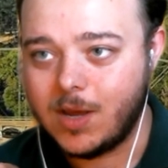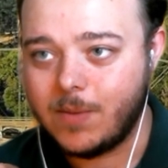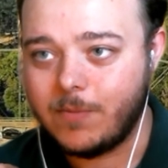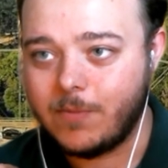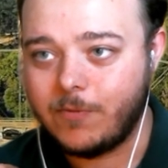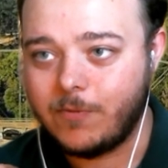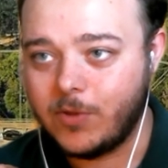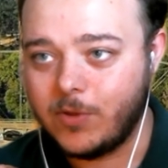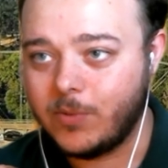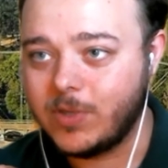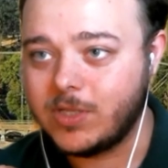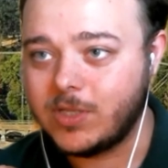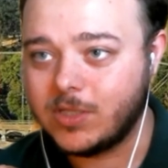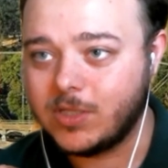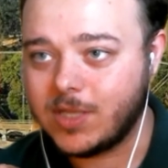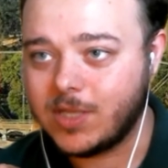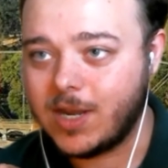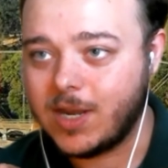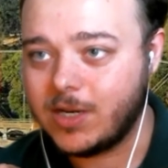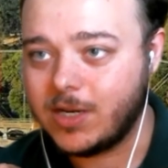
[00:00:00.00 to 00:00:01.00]
For the
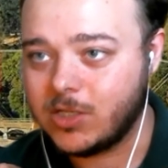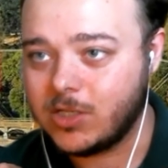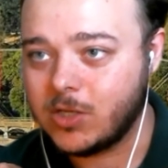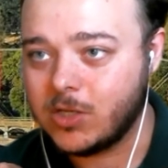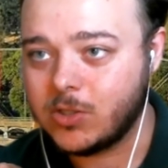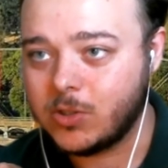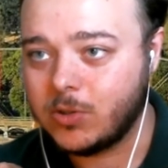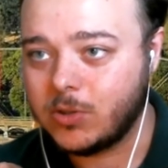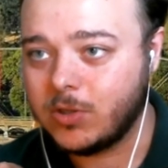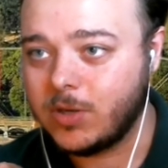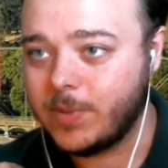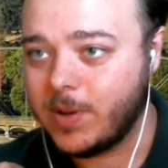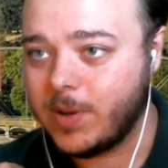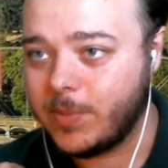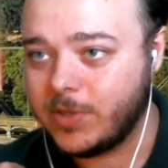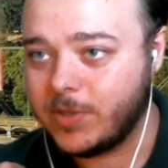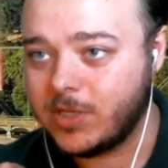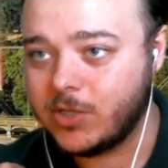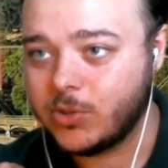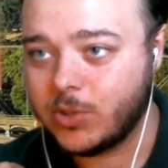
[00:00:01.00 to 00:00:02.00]
reasons that I discussed earlier about
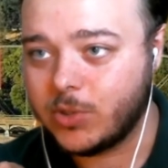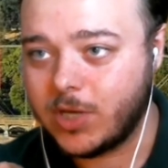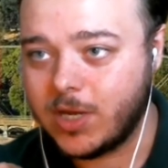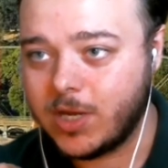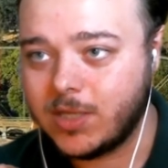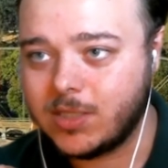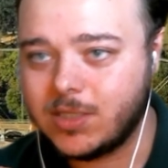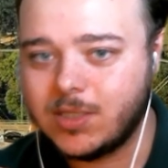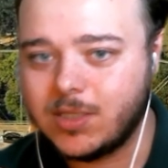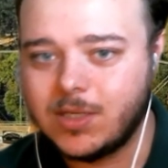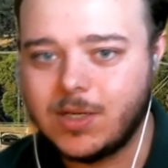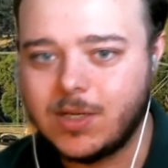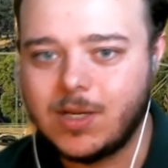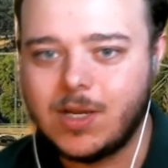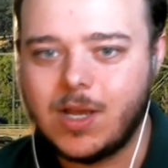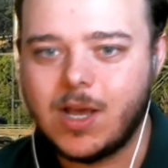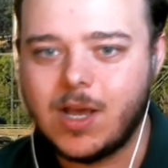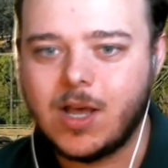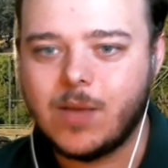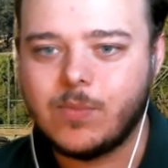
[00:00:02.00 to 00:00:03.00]
potential cuts.
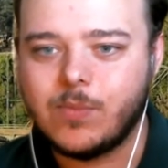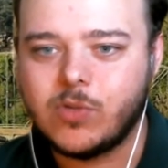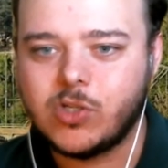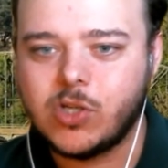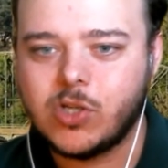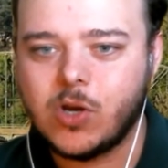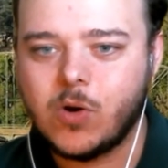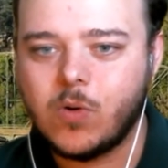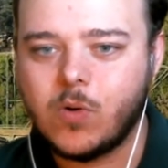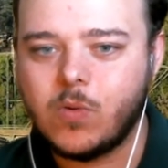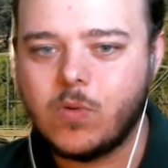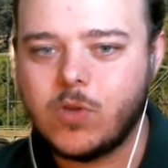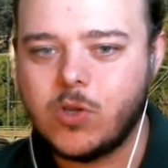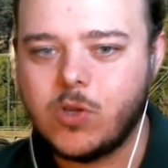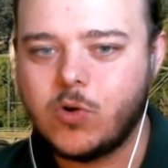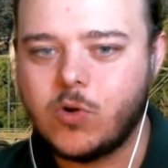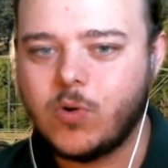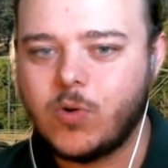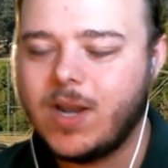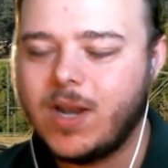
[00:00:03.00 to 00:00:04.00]
So you
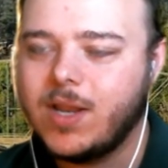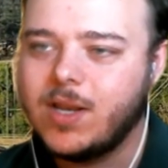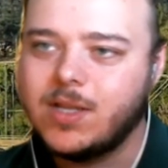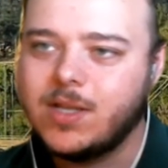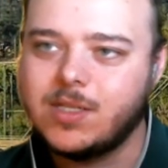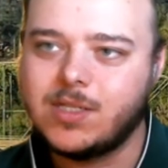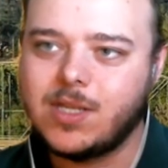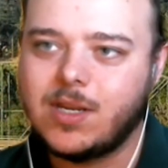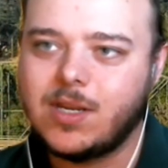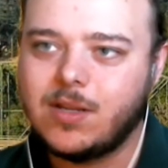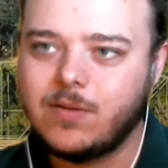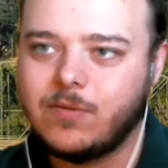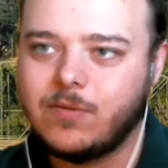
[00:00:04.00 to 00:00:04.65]
create an incentive